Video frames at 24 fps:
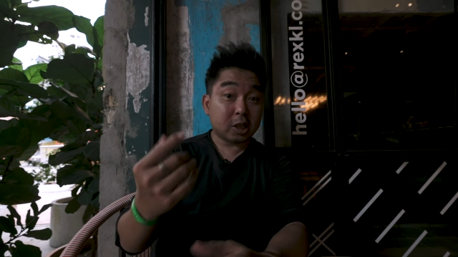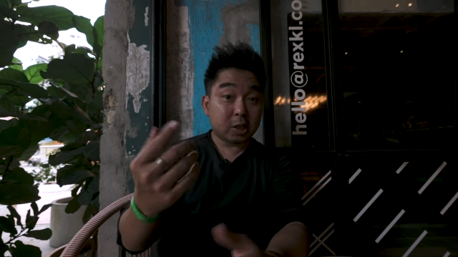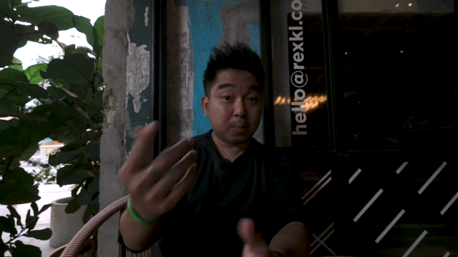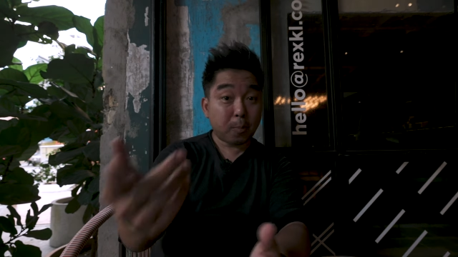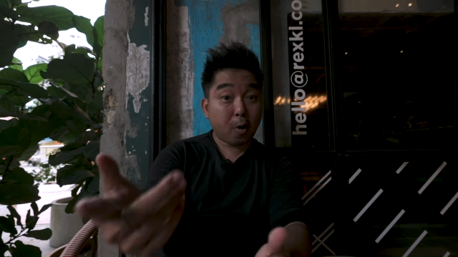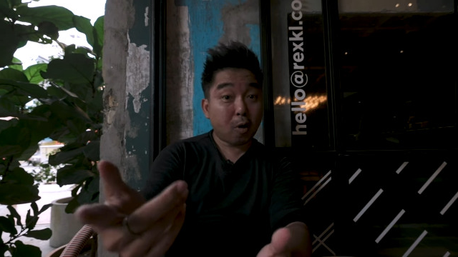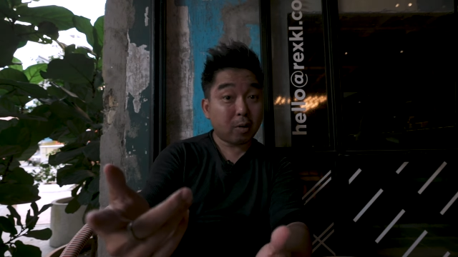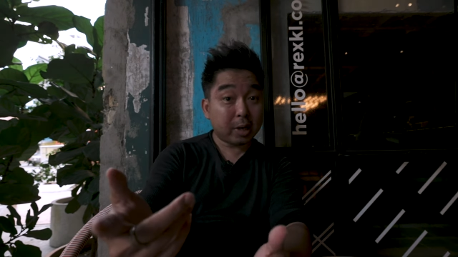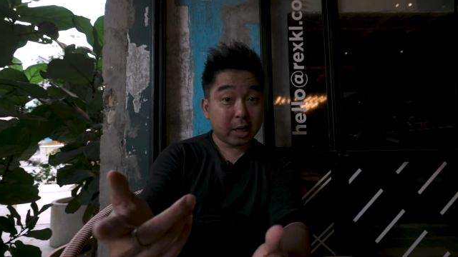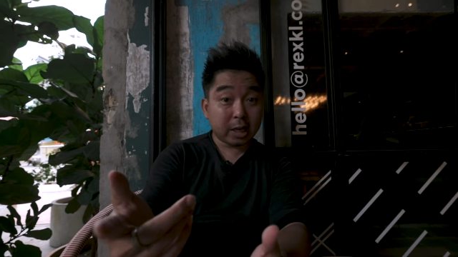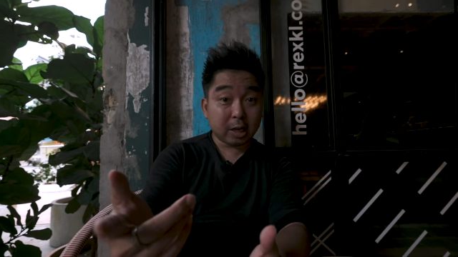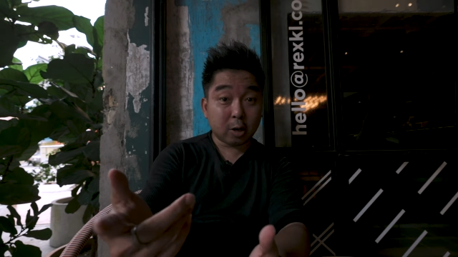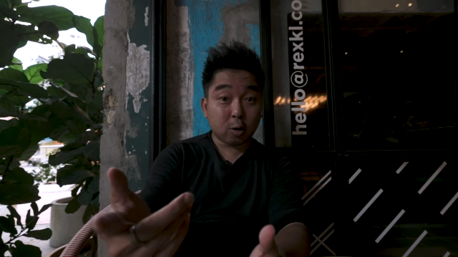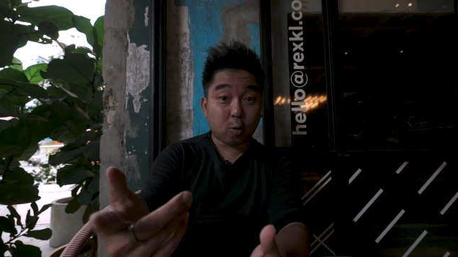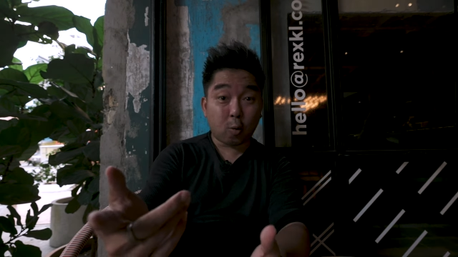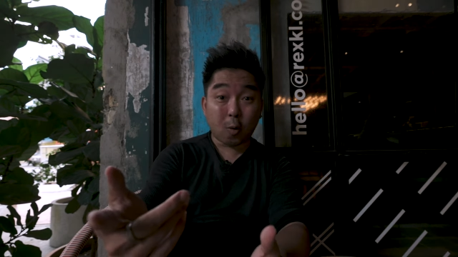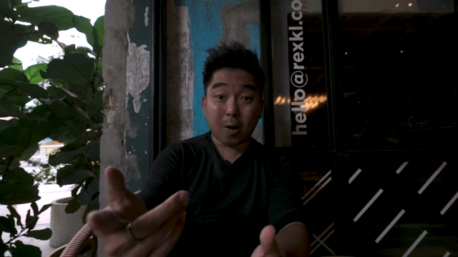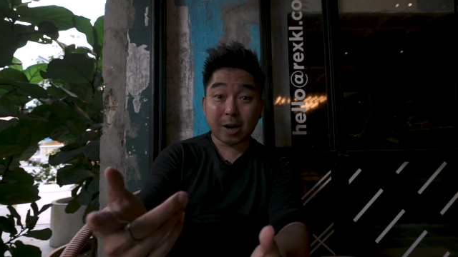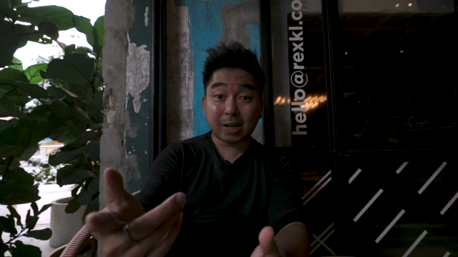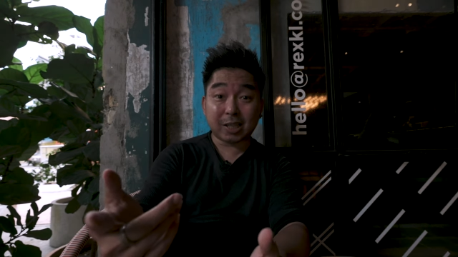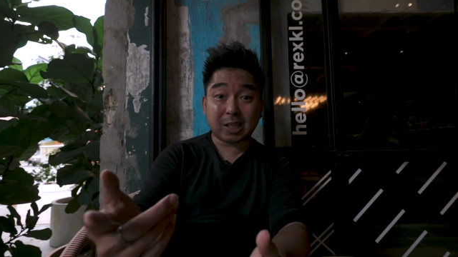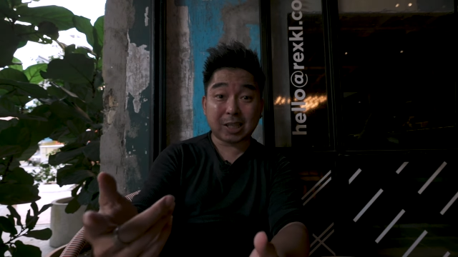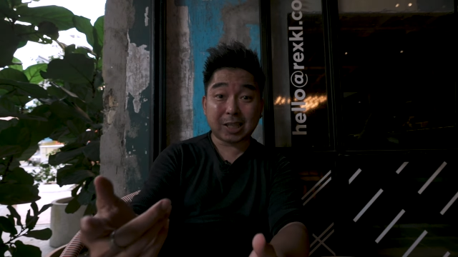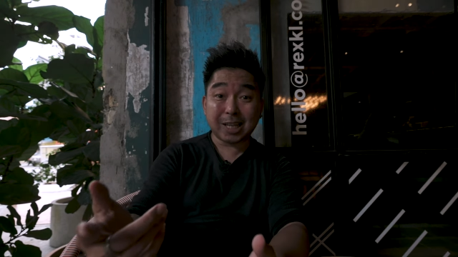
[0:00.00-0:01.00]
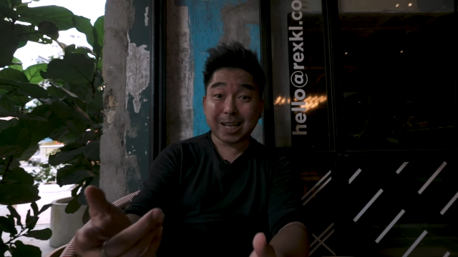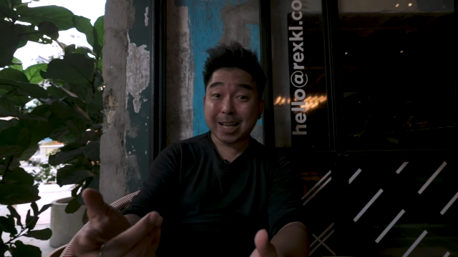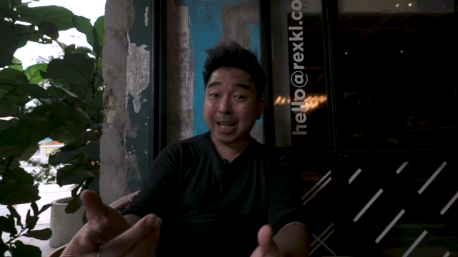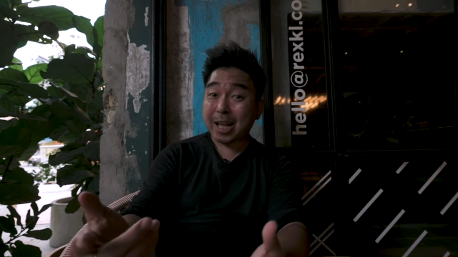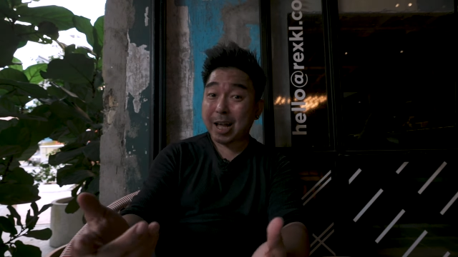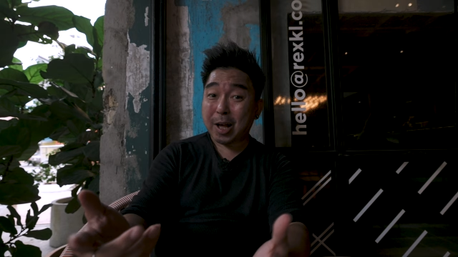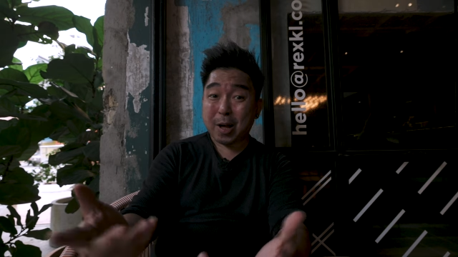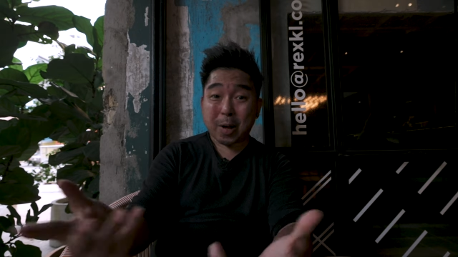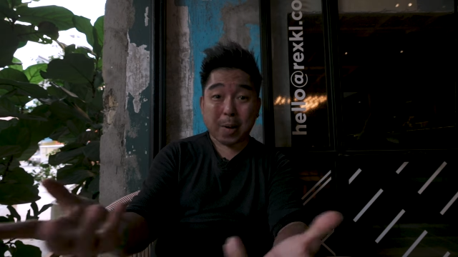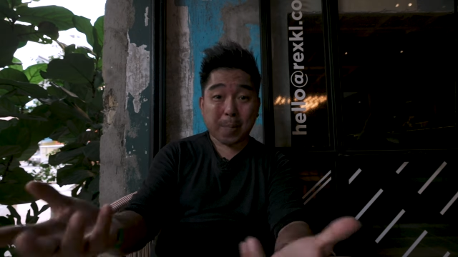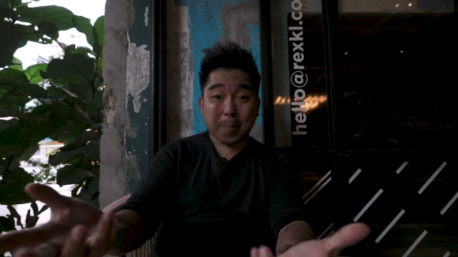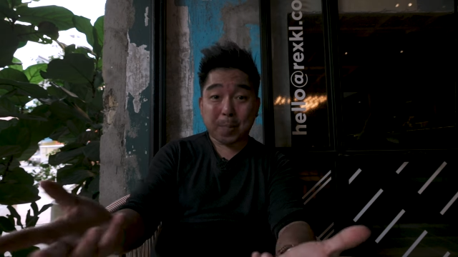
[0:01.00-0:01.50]
Small little quirks,
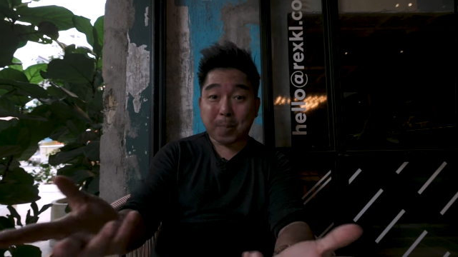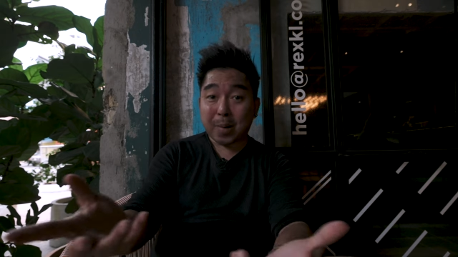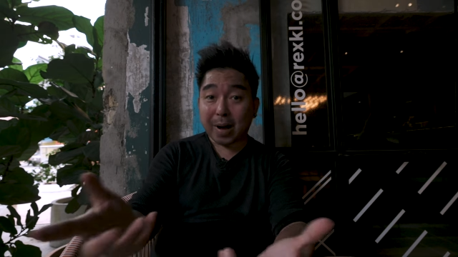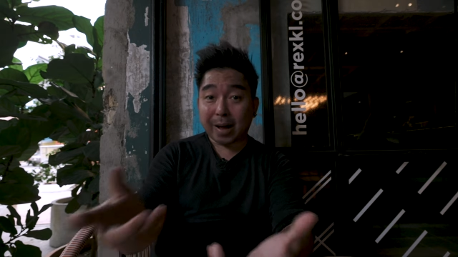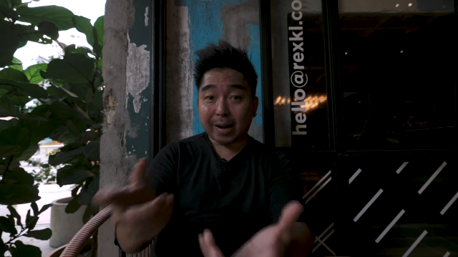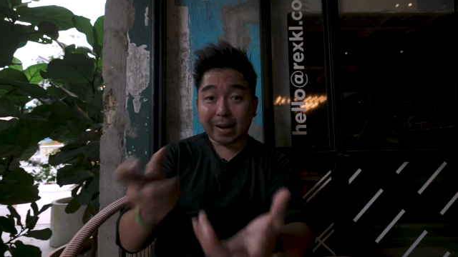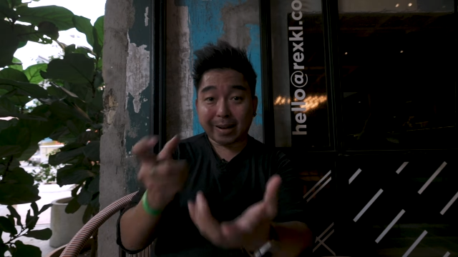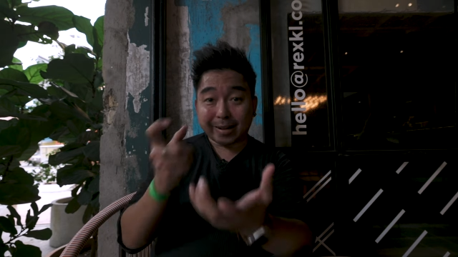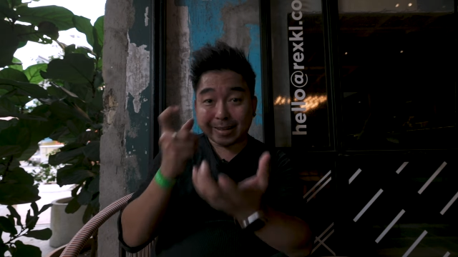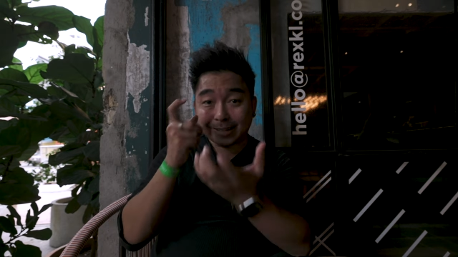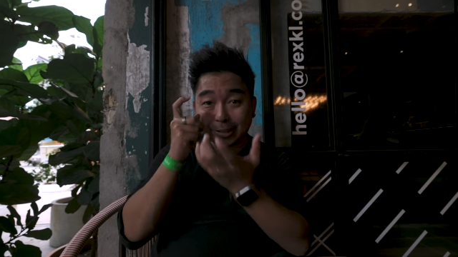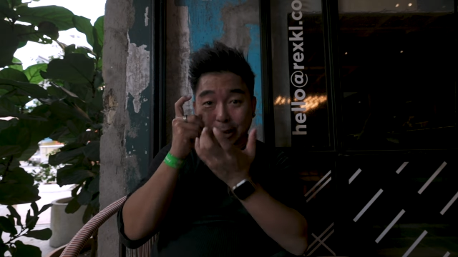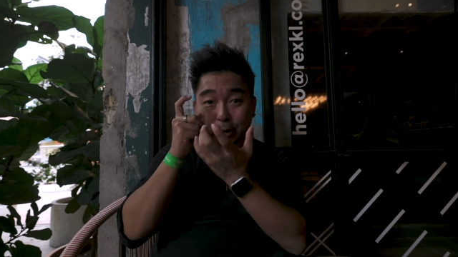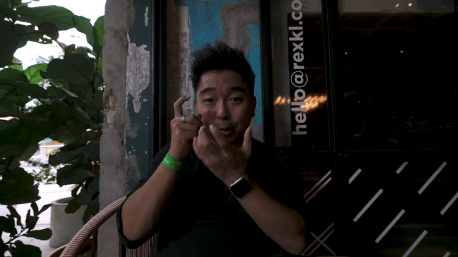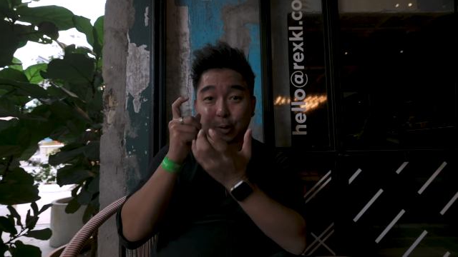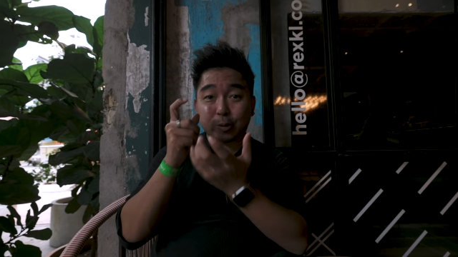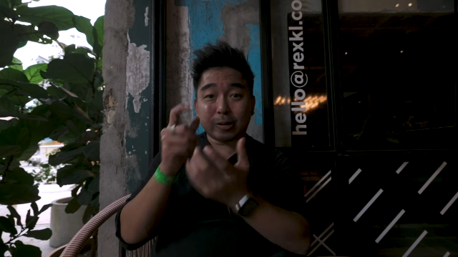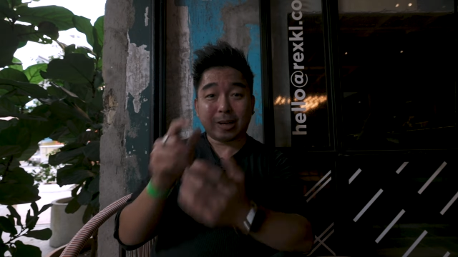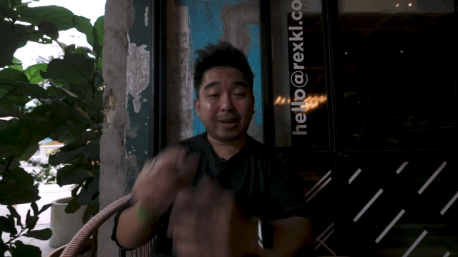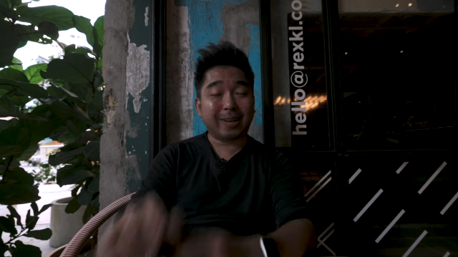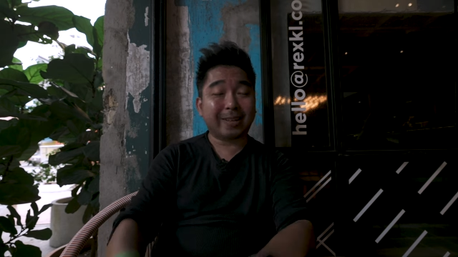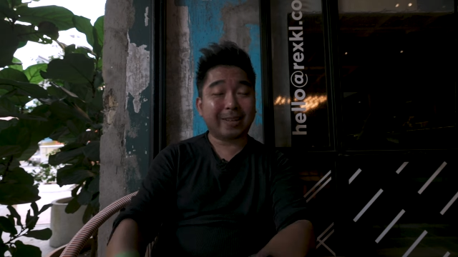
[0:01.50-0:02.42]
but you,